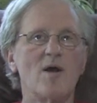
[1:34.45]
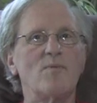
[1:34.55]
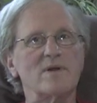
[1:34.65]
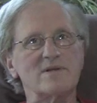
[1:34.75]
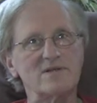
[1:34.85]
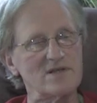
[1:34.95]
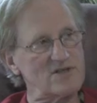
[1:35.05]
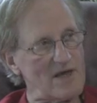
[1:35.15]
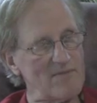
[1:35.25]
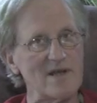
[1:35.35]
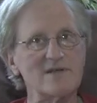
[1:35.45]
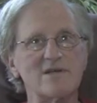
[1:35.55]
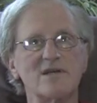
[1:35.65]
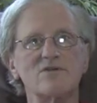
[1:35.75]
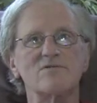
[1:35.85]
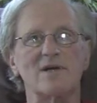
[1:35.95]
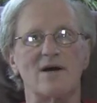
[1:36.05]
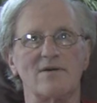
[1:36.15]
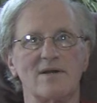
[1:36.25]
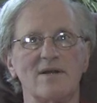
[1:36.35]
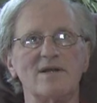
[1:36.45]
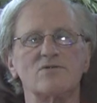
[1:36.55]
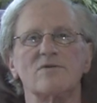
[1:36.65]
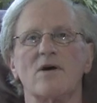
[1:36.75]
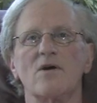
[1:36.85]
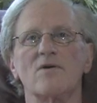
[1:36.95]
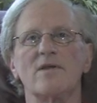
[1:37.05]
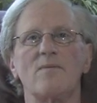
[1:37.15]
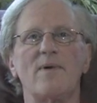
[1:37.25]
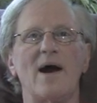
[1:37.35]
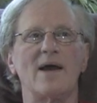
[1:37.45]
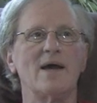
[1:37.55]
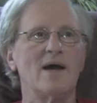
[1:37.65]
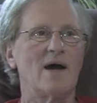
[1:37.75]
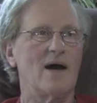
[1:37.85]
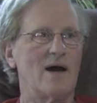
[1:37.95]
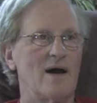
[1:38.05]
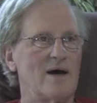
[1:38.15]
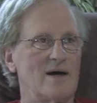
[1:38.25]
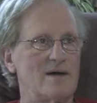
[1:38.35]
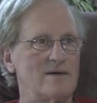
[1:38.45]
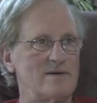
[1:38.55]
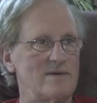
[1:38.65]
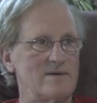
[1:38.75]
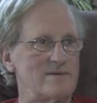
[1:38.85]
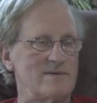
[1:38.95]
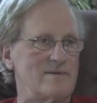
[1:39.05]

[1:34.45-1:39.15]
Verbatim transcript: But some of these things are down on the list, or they'll, or they'll buy, uh,